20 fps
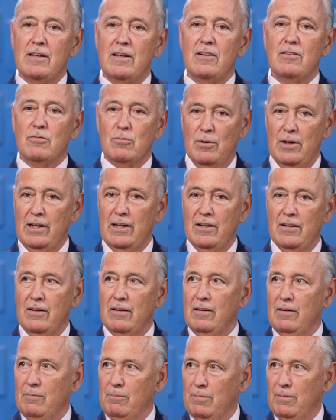is
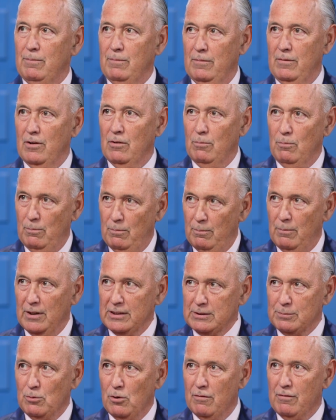really
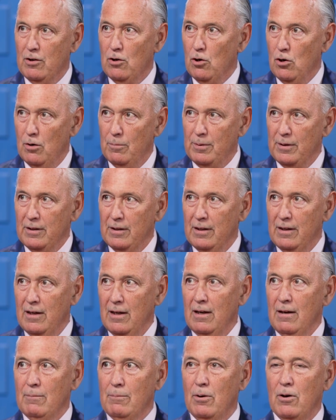much more of an urban
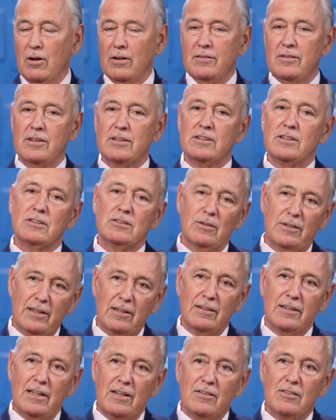politician. So
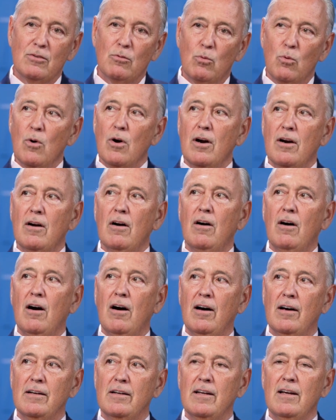he'll need to work
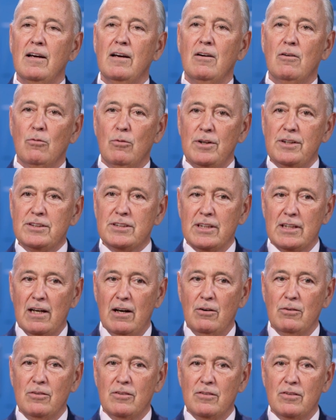on reaching
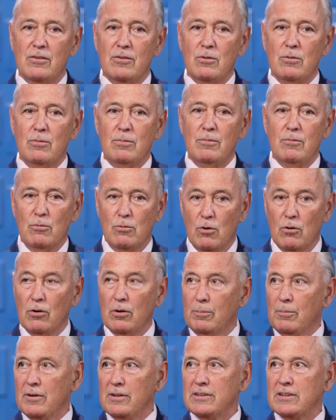out to
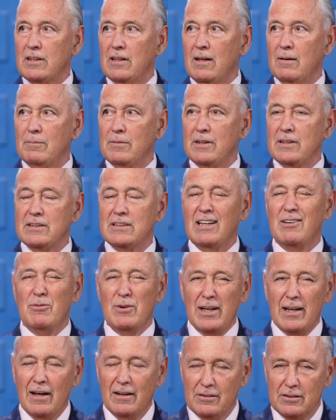rural British Columbians and
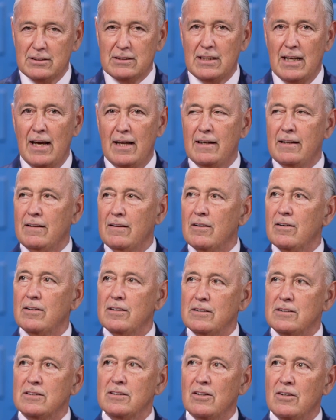really understanding their
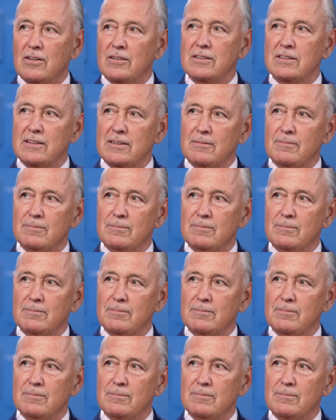concerns.